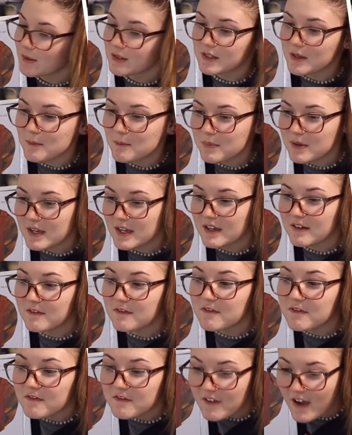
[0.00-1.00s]
was a big,
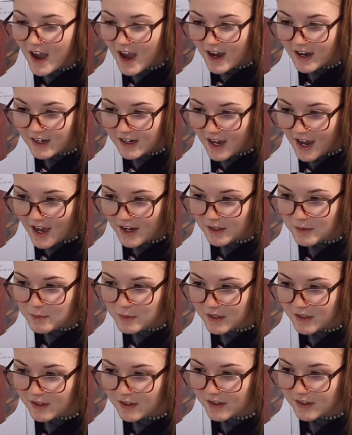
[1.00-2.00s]
fat
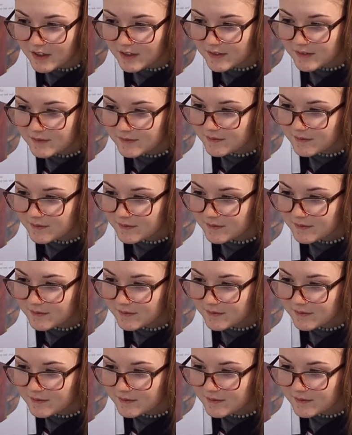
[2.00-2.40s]
caterpillar.